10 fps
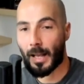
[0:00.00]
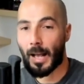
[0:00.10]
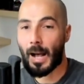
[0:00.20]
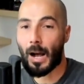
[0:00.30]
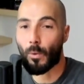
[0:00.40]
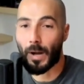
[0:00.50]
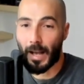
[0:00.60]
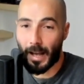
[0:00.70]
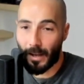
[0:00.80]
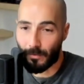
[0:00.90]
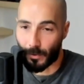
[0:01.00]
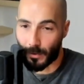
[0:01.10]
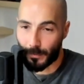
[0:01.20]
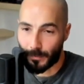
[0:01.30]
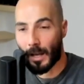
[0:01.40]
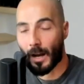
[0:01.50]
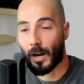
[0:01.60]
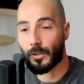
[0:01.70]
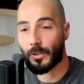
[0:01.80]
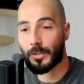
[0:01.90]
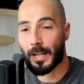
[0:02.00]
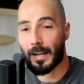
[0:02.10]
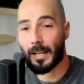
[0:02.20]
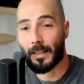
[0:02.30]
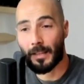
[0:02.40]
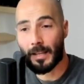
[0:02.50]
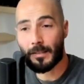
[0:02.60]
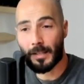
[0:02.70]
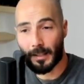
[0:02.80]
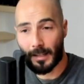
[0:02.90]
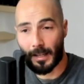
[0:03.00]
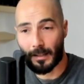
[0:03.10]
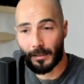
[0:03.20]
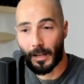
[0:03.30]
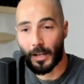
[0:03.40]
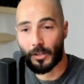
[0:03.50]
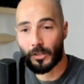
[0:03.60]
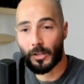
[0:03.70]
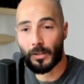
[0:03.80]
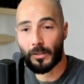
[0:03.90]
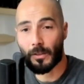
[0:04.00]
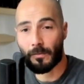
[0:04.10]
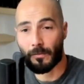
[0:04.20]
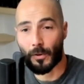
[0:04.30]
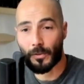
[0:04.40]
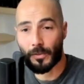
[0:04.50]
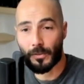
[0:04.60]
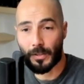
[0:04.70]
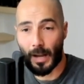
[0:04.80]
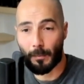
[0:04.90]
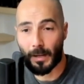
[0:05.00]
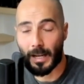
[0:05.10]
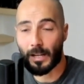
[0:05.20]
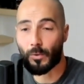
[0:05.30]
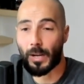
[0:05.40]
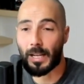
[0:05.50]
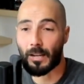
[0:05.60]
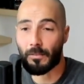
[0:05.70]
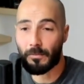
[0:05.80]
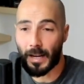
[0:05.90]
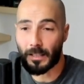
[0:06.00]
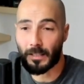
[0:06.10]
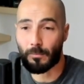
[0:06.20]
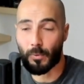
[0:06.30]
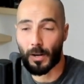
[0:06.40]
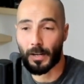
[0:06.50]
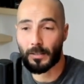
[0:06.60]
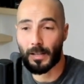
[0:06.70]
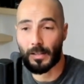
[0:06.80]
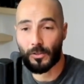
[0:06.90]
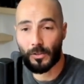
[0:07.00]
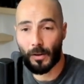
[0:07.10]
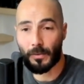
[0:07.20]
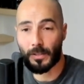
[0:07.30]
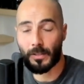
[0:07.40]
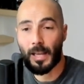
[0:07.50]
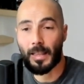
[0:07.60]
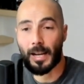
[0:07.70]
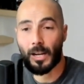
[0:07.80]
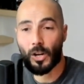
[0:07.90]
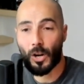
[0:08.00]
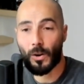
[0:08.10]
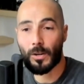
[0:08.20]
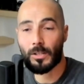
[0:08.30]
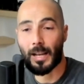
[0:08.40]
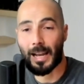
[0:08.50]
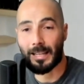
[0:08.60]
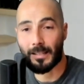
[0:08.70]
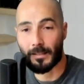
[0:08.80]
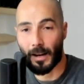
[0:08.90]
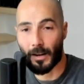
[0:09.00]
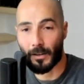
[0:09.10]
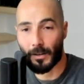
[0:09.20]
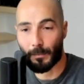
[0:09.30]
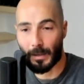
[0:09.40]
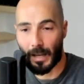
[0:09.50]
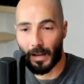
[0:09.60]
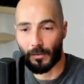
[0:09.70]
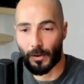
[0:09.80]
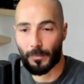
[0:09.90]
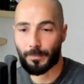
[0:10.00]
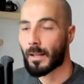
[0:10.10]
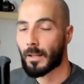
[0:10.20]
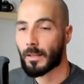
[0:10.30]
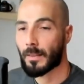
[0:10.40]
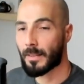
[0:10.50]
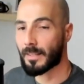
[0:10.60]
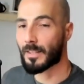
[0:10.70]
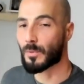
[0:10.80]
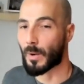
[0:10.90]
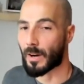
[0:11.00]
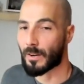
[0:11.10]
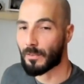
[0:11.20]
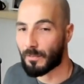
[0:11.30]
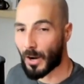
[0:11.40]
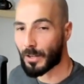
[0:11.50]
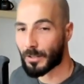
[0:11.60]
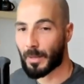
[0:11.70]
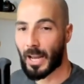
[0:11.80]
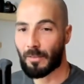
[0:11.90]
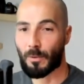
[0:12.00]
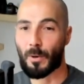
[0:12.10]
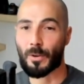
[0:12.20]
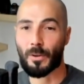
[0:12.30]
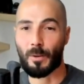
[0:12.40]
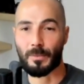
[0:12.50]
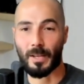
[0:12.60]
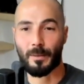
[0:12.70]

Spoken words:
However, understanding these techniques is just the first step in creating effective products and services that encourage a desired behavior. This is where Fogg's behavior model comes in.